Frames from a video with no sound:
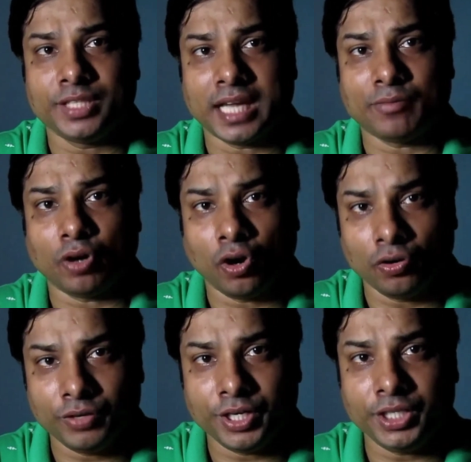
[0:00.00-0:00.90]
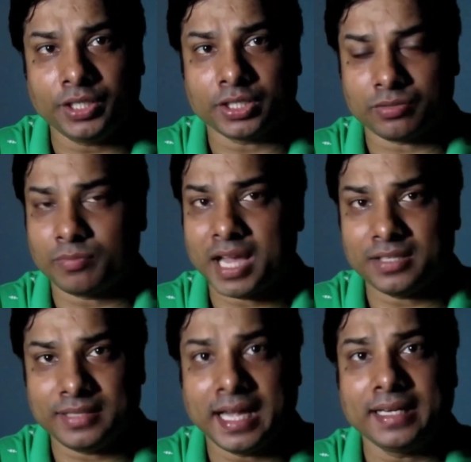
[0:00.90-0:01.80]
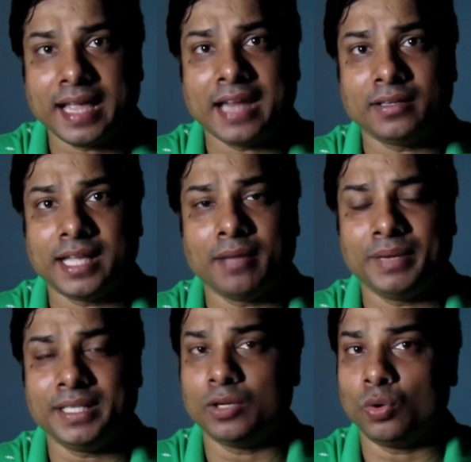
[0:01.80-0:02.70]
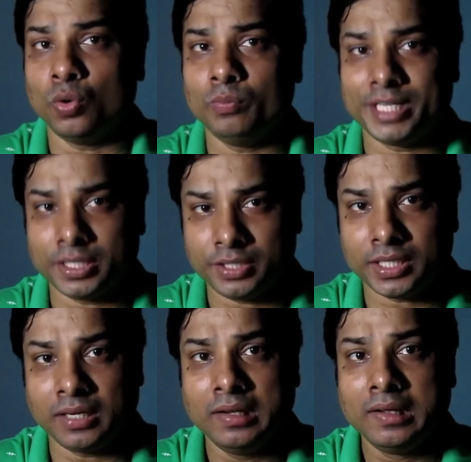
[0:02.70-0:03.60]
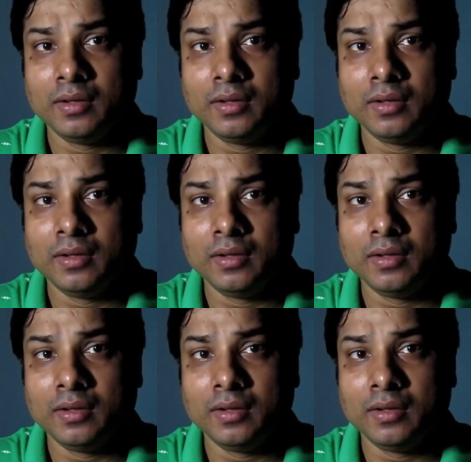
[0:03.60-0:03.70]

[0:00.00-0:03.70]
They have already customized that, and they have made their own metadata